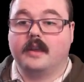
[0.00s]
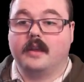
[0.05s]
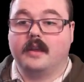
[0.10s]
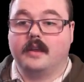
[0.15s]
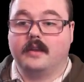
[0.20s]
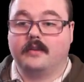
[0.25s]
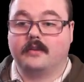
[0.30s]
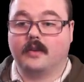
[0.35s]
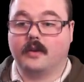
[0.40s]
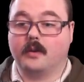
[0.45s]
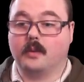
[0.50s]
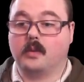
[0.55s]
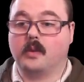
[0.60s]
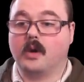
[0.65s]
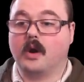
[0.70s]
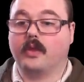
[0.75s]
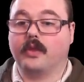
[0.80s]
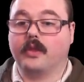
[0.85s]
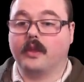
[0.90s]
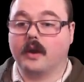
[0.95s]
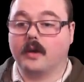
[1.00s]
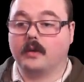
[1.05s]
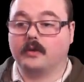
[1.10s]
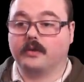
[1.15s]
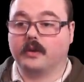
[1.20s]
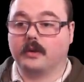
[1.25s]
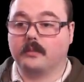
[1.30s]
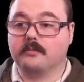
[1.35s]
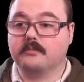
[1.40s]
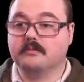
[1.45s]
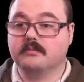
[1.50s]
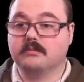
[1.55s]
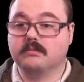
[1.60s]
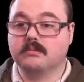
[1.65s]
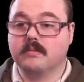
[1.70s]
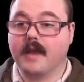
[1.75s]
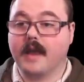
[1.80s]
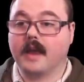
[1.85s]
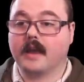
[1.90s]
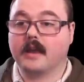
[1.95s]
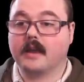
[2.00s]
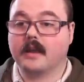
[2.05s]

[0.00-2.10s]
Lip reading: It's only 1 though, so meh.